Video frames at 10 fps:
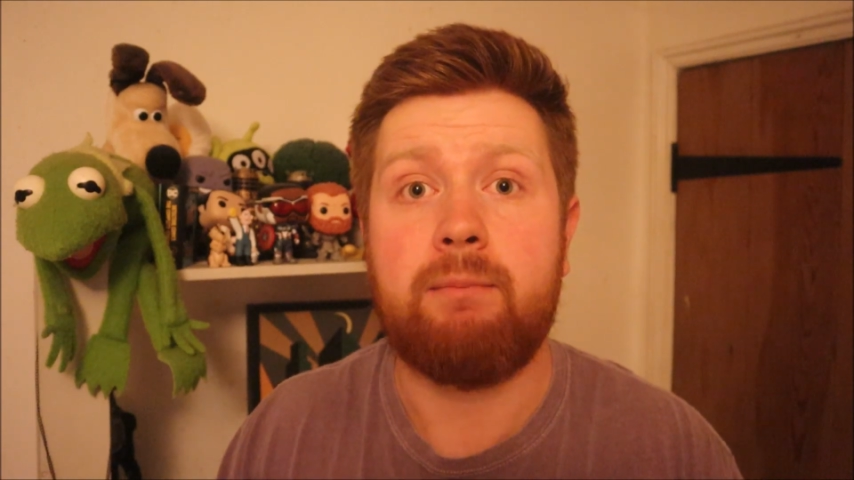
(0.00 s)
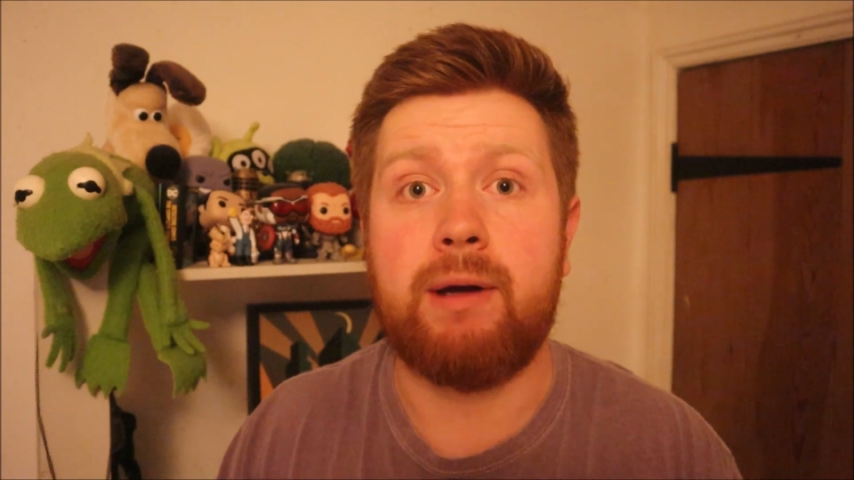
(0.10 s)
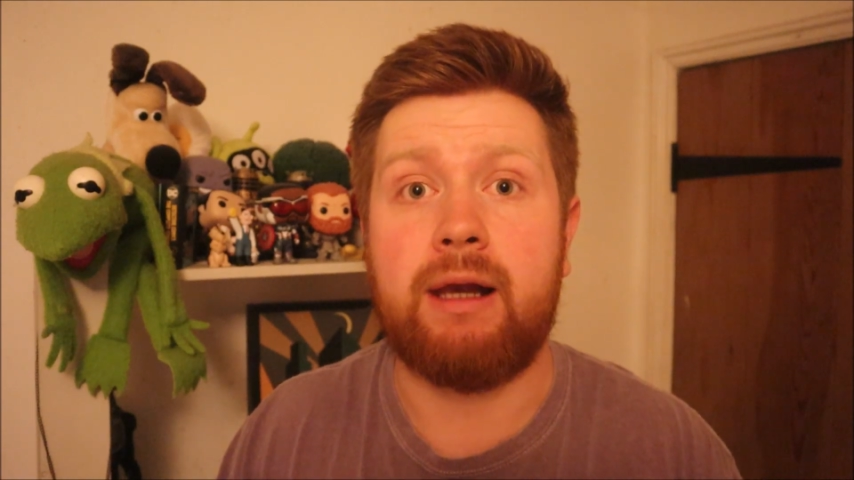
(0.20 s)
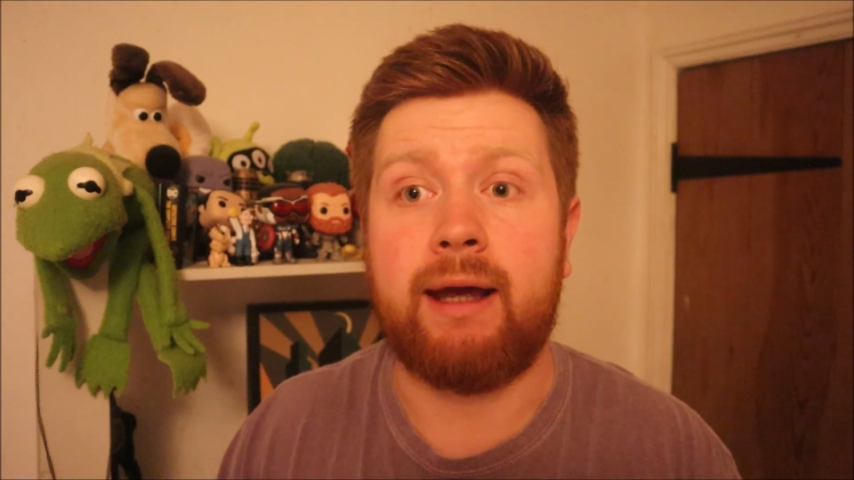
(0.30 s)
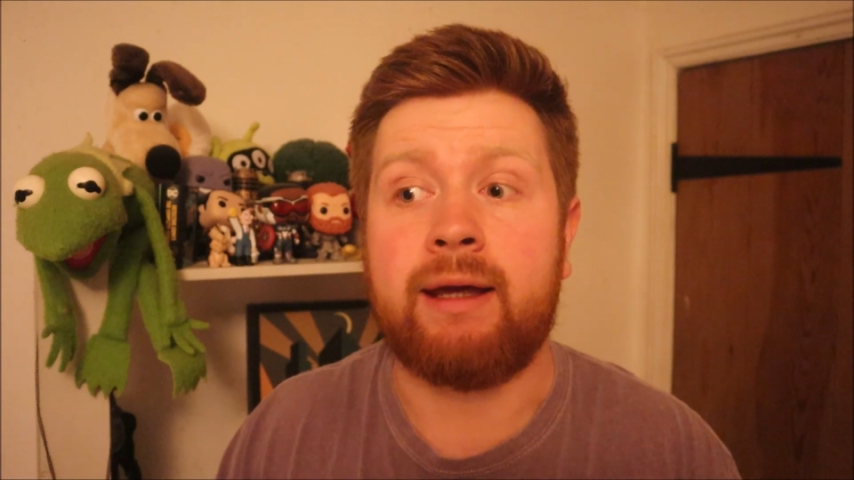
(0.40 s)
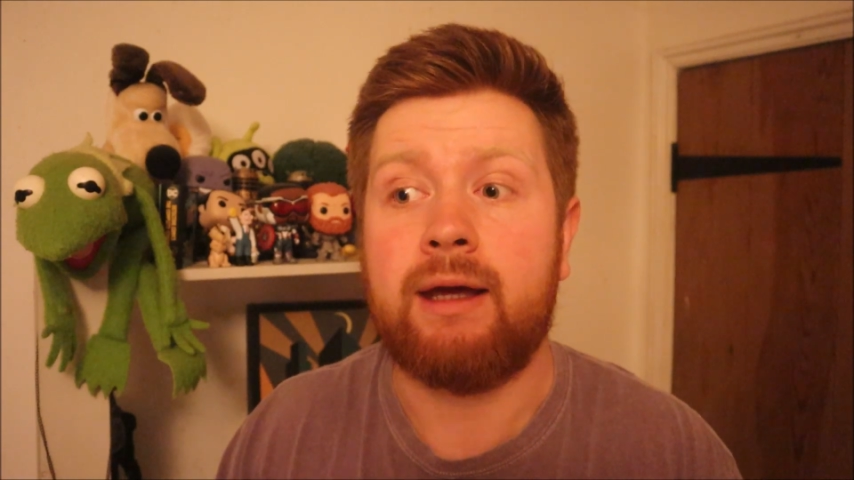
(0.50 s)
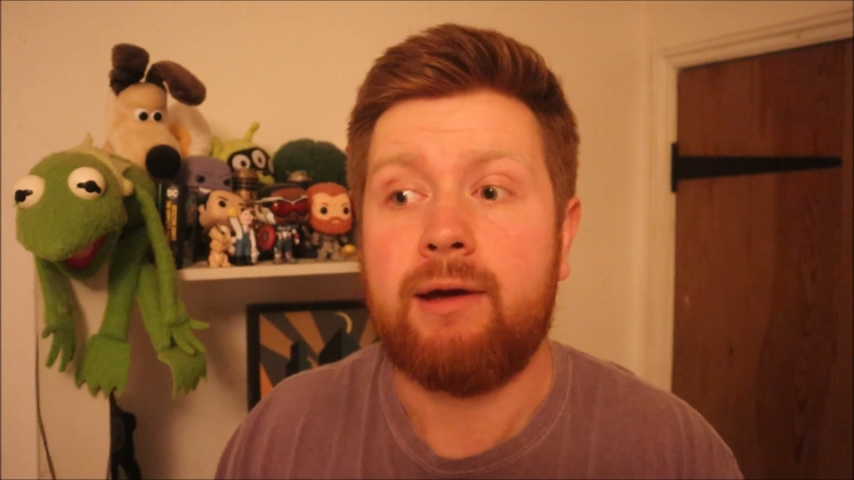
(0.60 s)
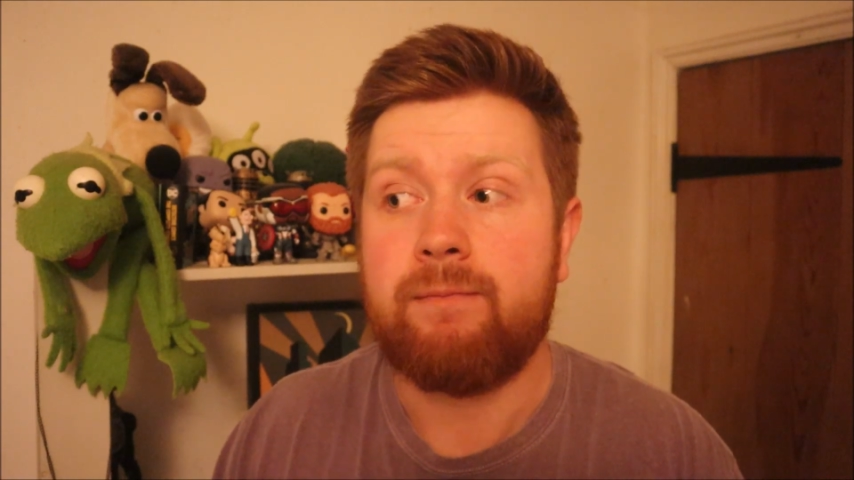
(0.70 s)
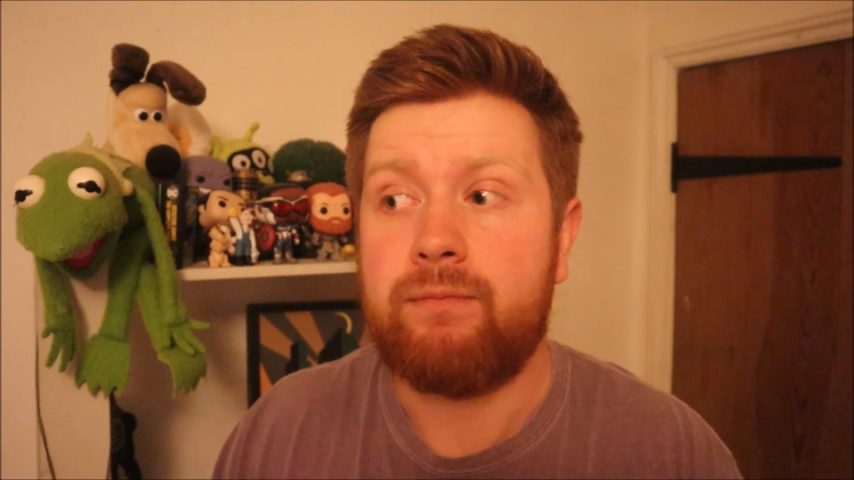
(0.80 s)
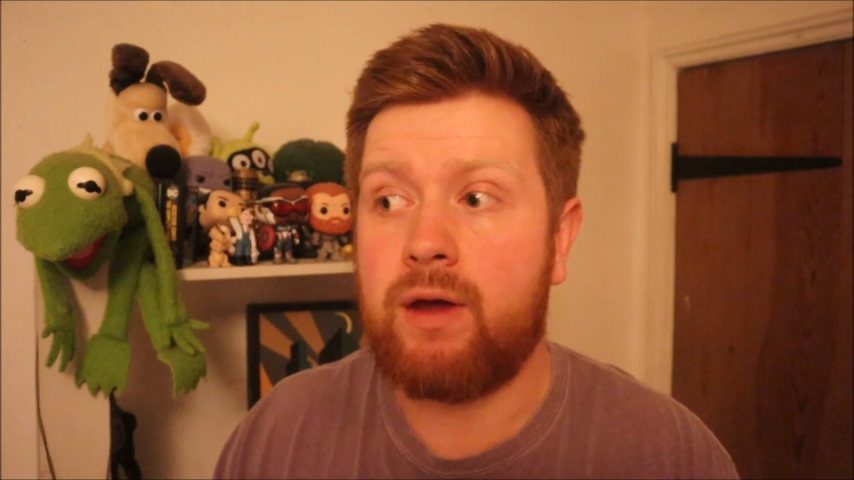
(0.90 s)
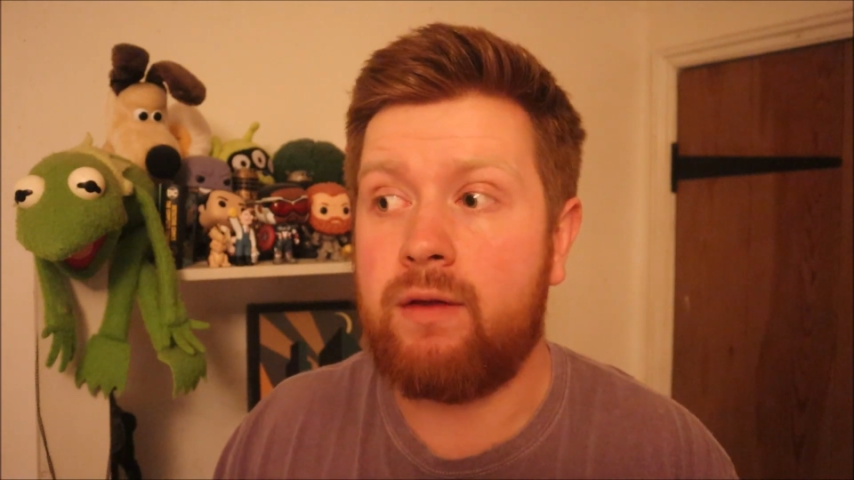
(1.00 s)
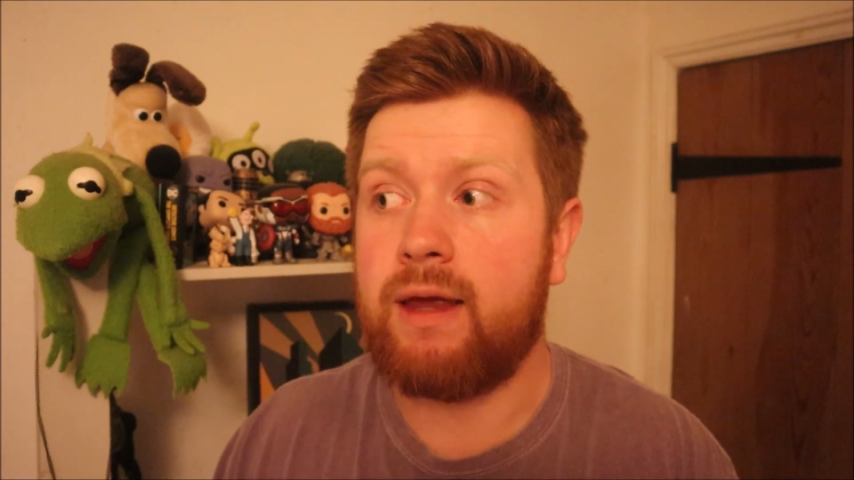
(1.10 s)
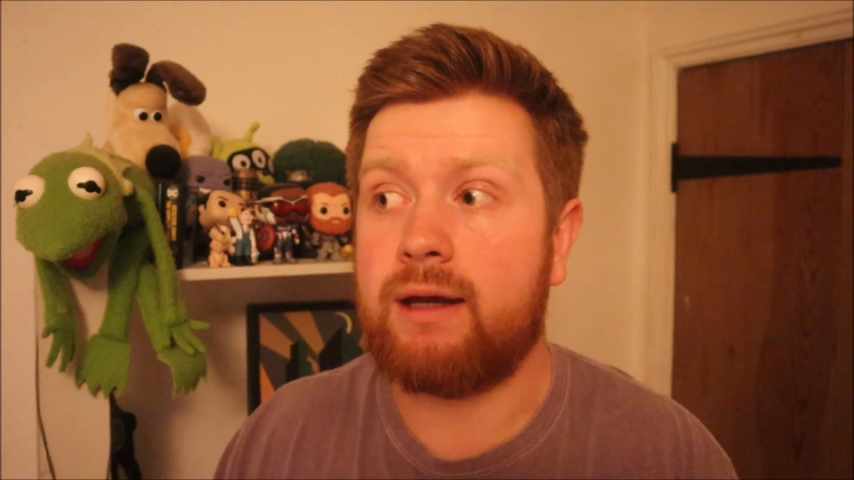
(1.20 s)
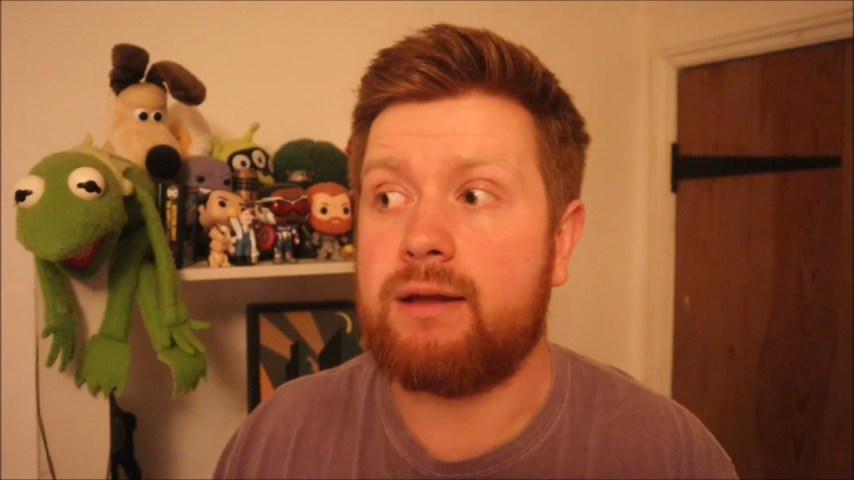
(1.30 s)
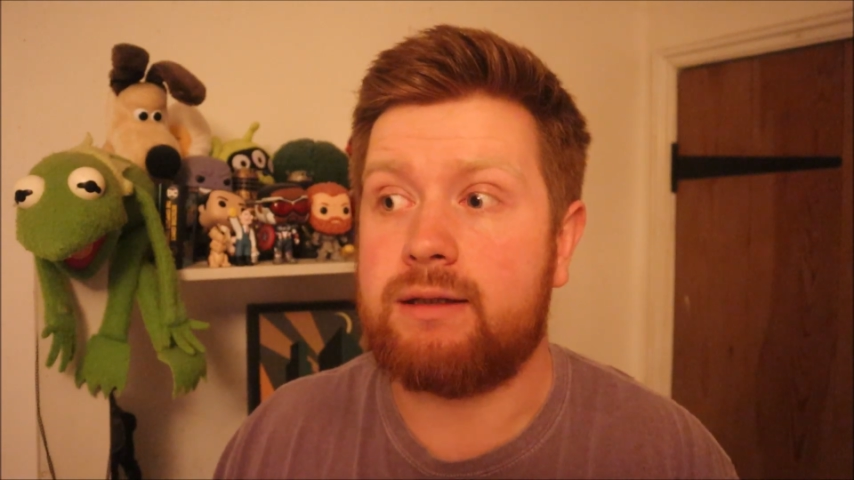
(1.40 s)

but like at the end